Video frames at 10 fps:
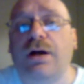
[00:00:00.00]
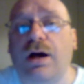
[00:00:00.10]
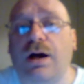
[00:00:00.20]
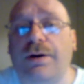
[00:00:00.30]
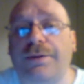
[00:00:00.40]

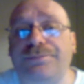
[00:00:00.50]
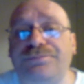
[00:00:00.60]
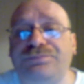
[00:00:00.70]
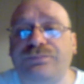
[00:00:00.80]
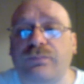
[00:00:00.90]

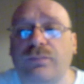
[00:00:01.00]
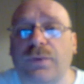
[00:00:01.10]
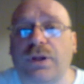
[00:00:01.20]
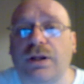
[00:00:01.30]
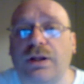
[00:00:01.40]
Um,
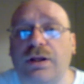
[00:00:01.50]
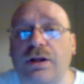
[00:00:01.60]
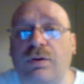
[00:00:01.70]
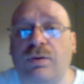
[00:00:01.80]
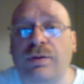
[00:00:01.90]
you
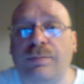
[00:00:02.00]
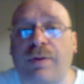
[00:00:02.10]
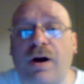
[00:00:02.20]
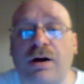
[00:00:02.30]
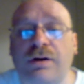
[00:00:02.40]
know, and
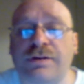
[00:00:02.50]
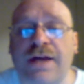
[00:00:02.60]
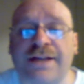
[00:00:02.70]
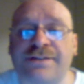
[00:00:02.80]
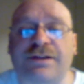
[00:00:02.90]
Paul
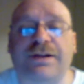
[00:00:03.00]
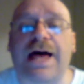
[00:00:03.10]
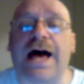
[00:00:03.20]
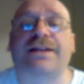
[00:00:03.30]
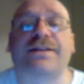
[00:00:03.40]
has a
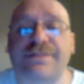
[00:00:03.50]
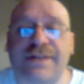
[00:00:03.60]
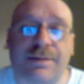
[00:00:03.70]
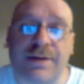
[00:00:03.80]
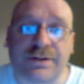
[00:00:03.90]
lot to
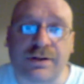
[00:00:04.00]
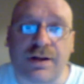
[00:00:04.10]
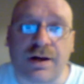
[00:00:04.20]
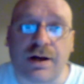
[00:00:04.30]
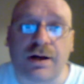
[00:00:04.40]
say about the
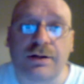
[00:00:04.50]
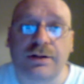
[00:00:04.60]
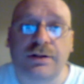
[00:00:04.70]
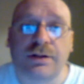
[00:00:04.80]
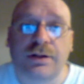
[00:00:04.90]
law
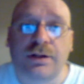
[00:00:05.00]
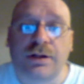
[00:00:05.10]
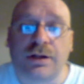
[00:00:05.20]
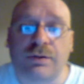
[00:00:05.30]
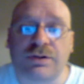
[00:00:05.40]

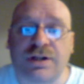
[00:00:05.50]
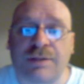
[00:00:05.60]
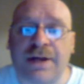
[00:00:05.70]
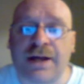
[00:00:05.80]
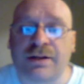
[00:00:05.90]
you know, which
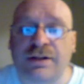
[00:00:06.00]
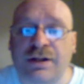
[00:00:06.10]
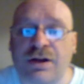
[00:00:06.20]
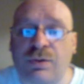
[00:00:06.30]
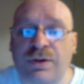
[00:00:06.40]
I'm not going
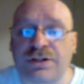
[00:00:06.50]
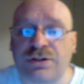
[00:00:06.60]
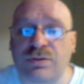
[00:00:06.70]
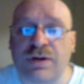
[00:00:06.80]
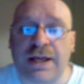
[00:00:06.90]
to go
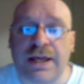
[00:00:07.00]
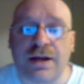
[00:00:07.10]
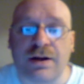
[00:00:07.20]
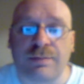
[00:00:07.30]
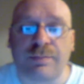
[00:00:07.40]
into right
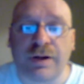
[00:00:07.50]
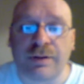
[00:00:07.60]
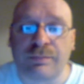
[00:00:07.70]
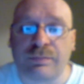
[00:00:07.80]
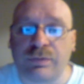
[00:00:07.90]
here, but,
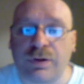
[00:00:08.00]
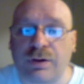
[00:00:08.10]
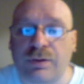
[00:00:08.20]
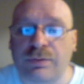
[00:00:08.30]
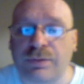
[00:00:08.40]
you
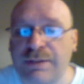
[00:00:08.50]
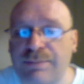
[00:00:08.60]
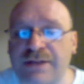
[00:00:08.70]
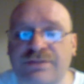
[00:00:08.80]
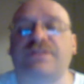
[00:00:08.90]
know, he
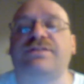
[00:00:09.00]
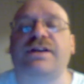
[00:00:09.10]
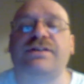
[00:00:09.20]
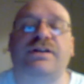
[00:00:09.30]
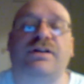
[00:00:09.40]
basically
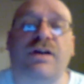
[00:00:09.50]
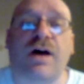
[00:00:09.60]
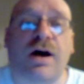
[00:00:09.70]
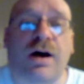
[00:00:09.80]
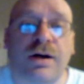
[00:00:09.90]
says that the
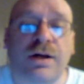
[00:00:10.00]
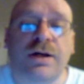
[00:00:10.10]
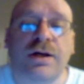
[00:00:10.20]
law